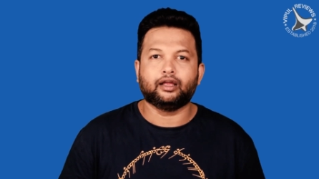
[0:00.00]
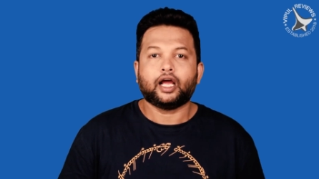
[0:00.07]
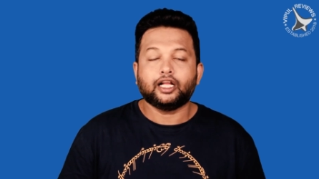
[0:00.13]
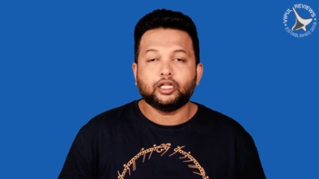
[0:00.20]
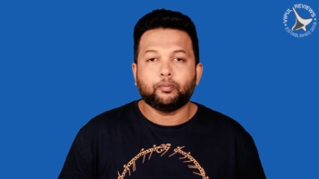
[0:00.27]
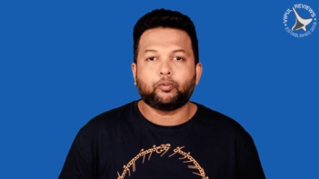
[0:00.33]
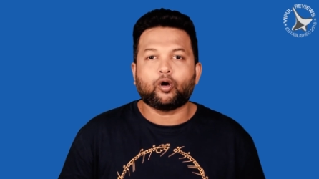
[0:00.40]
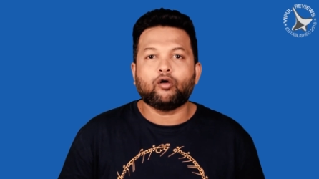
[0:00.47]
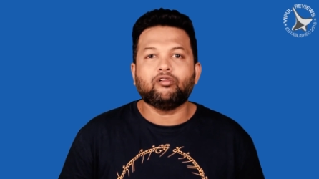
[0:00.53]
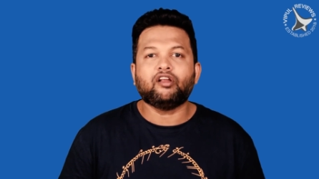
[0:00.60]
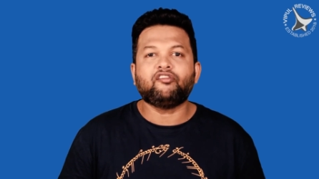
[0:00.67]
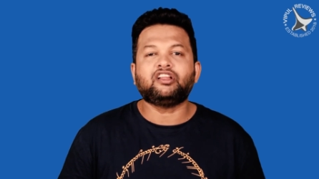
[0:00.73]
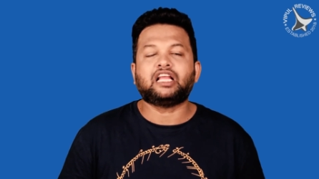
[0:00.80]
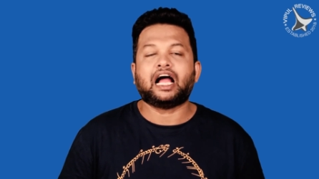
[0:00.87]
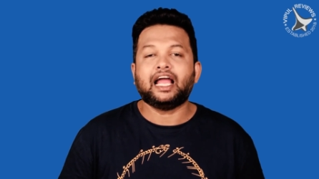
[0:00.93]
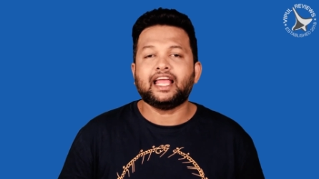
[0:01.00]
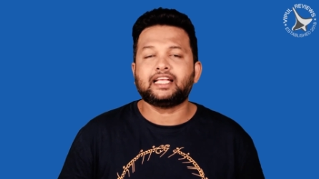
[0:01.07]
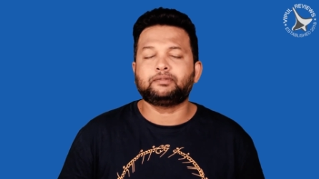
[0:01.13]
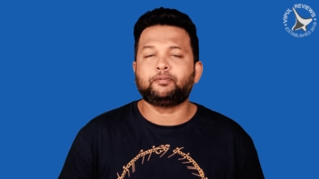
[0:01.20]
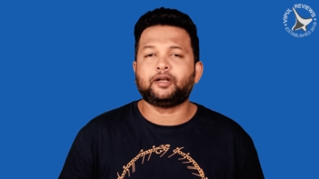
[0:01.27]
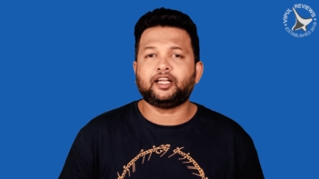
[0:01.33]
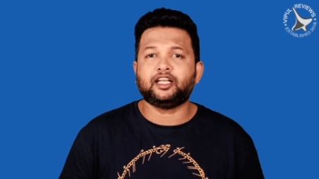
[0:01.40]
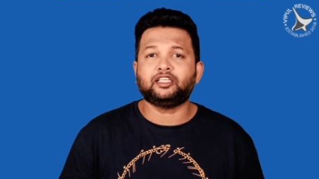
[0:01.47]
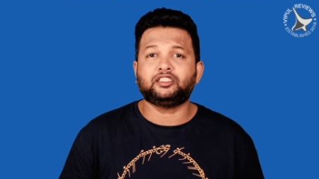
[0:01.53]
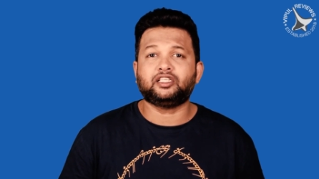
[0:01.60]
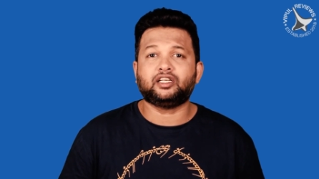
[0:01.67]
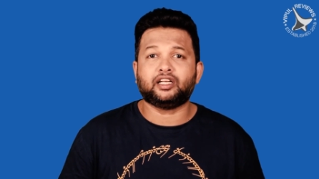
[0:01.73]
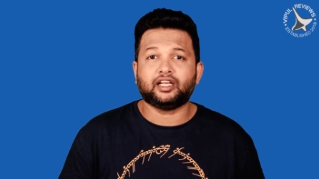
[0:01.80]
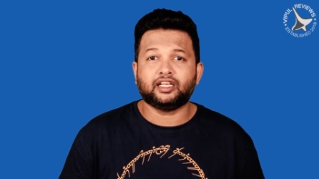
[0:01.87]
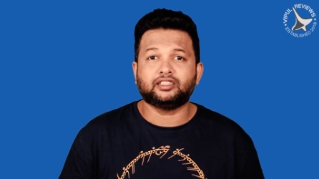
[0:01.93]
And the problem with high
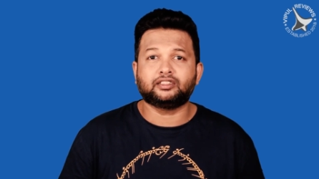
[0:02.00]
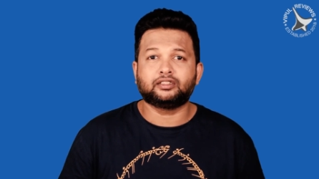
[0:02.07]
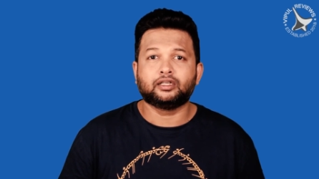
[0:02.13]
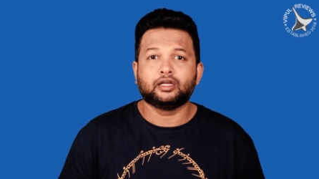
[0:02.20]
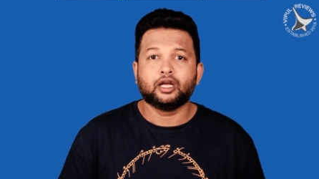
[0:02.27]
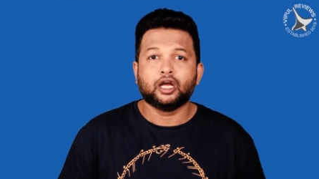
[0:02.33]
expectation is